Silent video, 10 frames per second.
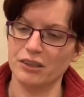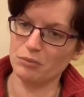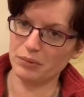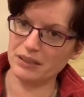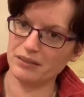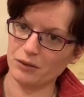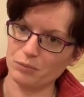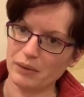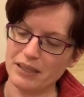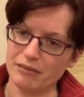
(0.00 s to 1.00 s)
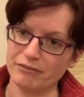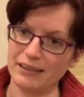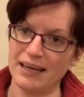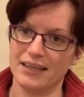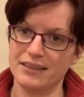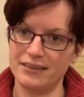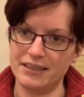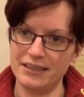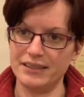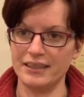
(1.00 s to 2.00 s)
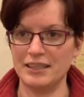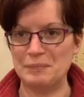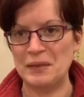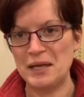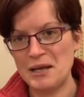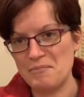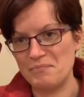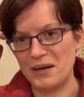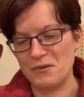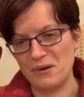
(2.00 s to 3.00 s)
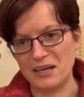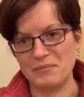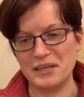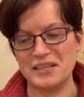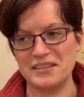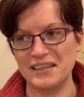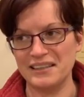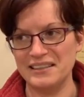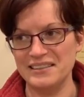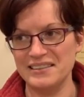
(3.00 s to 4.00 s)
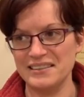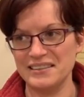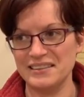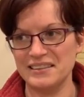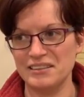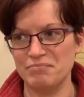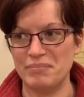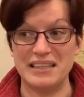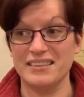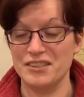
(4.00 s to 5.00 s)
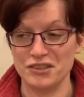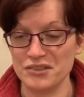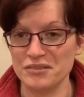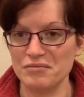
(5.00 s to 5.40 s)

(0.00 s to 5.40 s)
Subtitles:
Don't be sold by the flax seed bandwagon, because that is basically just,